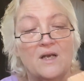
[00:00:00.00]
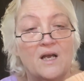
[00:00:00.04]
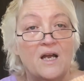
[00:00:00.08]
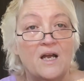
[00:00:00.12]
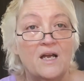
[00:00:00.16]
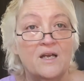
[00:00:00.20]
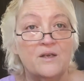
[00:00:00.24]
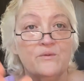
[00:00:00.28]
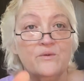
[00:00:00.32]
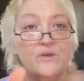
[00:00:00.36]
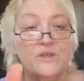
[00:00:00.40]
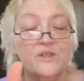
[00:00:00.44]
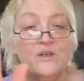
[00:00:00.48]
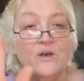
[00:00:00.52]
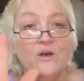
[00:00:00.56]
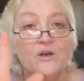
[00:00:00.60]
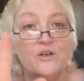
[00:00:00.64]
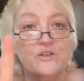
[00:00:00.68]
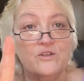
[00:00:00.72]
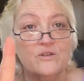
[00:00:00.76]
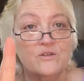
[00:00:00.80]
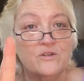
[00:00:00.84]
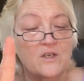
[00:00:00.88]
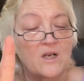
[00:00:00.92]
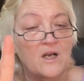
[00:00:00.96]
I read all
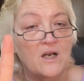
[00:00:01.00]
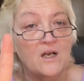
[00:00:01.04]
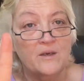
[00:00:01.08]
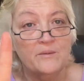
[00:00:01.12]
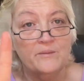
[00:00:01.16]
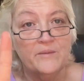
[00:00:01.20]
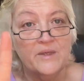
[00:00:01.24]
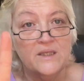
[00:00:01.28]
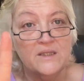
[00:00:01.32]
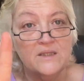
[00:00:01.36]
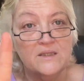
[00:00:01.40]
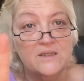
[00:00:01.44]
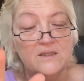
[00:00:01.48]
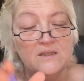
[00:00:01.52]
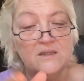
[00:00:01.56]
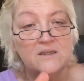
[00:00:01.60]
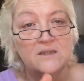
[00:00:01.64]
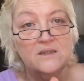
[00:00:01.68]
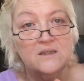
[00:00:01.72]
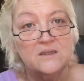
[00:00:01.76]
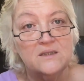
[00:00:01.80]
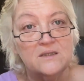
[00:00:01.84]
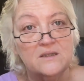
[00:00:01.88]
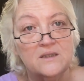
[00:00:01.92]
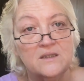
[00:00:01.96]
your comments
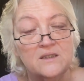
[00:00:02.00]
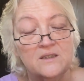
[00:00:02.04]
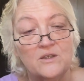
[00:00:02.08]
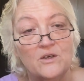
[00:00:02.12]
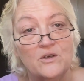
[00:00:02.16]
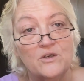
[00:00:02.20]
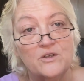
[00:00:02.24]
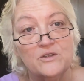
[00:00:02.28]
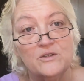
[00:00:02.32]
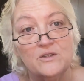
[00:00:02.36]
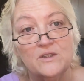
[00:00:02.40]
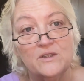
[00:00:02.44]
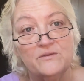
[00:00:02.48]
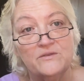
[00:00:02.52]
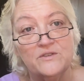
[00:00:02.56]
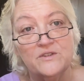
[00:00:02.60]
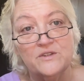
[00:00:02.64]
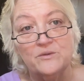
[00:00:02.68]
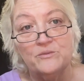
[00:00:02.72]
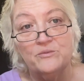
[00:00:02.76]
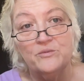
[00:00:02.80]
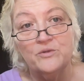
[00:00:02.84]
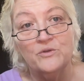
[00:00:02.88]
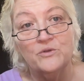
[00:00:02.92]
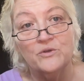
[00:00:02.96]
and all your love and
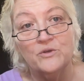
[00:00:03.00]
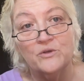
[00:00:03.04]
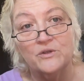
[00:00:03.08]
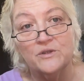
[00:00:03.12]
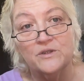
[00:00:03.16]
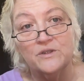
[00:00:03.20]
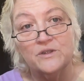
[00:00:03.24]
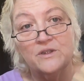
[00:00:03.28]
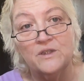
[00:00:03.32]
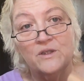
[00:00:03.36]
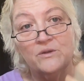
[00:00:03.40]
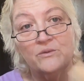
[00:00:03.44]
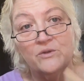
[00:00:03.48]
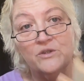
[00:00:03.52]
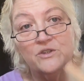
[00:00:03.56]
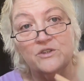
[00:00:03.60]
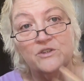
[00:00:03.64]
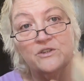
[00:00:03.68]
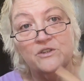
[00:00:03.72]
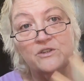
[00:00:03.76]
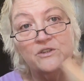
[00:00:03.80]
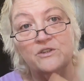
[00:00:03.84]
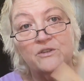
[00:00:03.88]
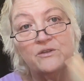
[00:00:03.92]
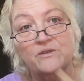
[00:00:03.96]
support. I want
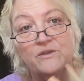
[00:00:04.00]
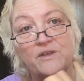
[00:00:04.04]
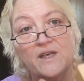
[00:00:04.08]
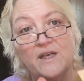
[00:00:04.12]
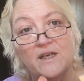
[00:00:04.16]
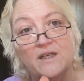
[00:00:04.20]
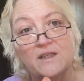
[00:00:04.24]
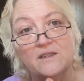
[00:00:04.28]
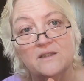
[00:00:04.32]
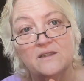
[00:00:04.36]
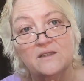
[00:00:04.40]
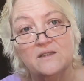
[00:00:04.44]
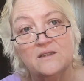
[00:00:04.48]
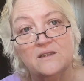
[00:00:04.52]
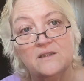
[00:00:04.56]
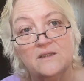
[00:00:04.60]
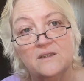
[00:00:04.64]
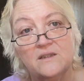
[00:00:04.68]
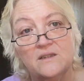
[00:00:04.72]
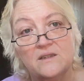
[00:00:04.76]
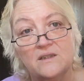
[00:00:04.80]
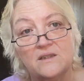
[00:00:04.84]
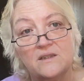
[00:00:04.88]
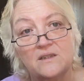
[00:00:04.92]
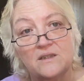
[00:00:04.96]
you to know that.
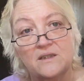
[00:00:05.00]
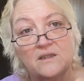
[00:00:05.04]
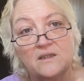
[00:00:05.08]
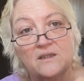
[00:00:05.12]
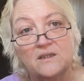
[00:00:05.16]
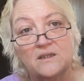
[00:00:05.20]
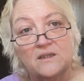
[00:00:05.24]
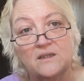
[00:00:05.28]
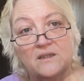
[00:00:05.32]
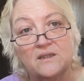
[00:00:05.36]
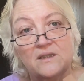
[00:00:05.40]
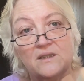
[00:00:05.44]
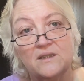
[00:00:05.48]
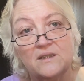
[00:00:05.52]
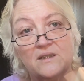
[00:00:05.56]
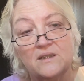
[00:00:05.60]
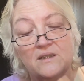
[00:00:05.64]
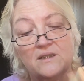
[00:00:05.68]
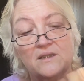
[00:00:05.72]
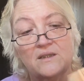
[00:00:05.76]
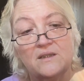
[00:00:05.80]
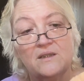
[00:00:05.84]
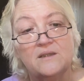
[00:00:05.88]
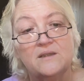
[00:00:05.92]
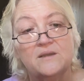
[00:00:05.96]

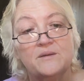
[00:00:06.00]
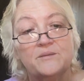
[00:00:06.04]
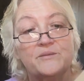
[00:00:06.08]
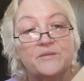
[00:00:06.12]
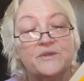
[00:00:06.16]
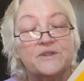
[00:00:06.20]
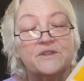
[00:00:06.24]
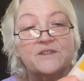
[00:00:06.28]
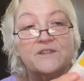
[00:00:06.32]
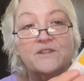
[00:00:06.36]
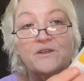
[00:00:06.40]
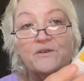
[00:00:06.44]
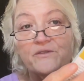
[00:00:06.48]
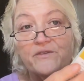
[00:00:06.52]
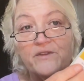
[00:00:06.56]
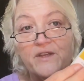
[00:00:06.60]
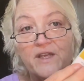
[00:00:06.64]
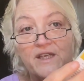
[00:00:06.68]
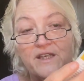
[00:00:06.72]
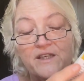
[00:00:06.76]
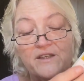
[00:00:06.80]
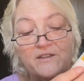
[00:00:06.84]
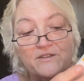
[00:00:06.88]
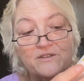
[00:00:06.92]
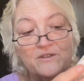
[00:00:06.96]
So
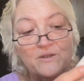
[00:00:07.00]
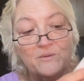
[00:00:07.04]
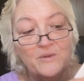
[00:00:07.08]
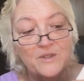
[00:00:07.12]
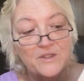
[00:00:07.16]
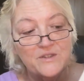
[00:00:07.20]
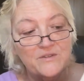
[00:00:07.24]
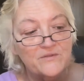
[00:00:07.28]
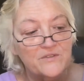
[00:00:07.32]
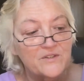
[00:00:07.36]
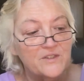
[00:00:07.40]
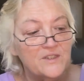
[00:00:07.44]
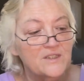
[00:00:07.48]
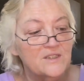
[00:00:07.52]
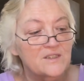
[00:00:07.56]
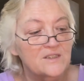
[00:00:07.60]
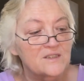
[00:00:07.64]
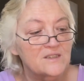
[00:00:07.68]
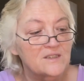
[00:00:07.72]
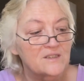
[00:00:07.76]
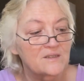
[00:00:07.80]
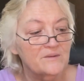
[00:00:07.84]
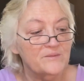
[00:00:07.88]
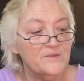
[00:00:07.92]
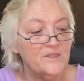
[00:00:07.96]
thank you so much for
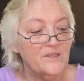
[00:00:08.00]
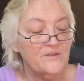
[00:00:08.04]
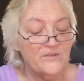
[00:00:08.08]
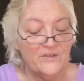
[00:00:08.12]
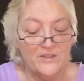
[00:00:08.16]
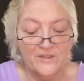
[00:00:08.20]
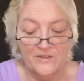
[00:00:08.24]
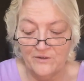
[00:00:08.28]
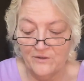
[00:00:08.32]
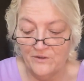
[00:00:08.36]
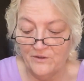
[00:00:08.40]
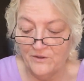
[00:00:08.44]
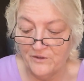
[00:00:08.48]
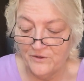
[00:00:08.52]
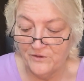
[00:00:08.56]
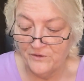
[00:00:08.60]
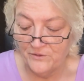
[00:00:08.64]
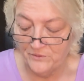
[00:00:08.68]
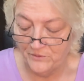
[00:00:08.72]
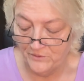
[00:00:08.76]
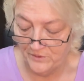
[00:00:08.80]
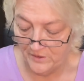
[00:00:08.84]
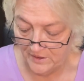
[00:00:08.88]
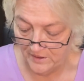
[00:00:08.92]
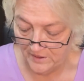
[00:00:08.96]
this. I'm definitely gonna look
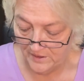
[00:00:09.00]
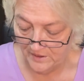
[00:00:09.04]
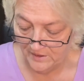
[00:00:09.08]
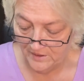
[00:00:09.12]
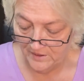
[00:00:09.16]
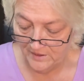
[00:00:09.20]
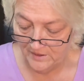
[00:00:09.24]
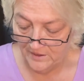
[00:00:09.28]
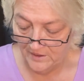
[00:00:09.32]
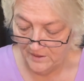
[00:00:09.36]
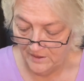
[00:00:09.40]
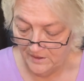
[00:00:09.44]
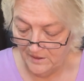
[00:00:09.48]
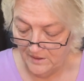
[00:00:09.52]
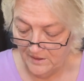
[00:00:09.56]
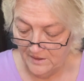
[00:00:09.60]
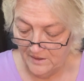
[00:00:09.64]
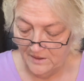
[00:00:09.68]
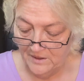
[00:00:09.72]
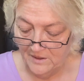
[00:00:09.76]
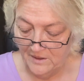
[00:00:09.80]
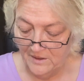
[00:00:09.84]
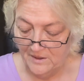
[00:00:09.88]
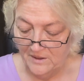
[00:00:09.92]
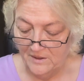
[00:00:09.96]
through
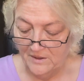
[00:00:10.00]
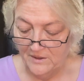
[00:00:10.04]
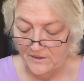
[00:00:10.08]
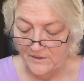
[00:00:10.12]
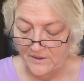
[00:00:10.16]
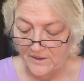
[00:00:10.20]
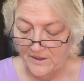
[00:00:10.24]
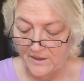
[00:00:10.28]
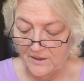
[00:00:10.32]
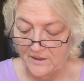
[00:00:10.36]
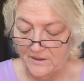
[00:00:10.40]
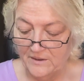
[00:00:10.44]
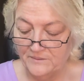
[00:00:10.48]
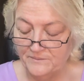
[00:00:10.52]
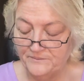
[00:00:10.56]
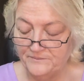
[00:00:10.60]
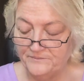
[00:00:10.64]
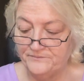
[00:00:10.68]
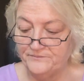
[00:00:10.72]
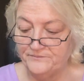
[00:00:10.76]
it. Then,